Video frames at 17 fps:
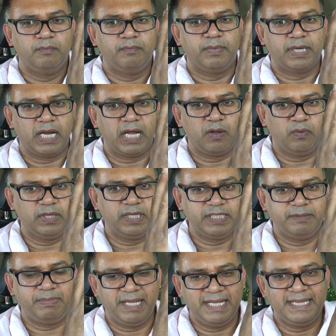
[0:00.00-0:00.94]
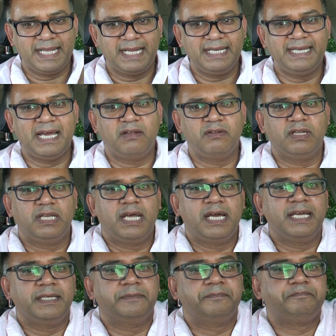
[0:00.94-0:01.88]
But I will explain that down the
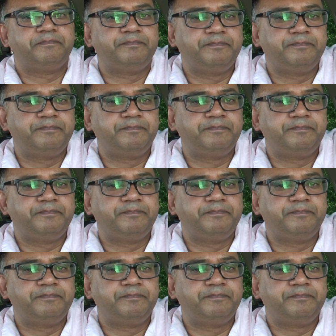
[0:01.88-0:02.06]
line.